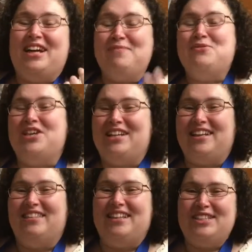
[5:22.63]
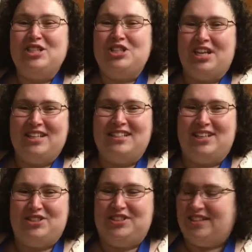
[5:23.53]
I'm Zhenya, this is Zhenya's
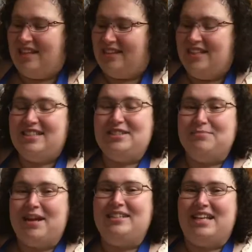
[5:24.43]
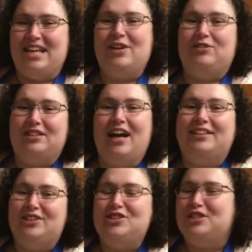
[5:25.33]
Kitchen, and this is my take on
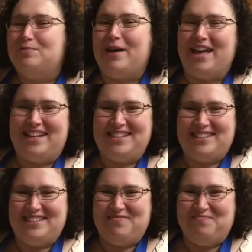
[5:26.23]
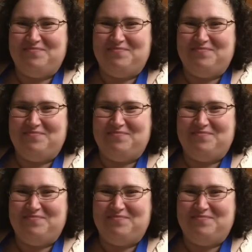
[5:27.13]
cottage cheese patties.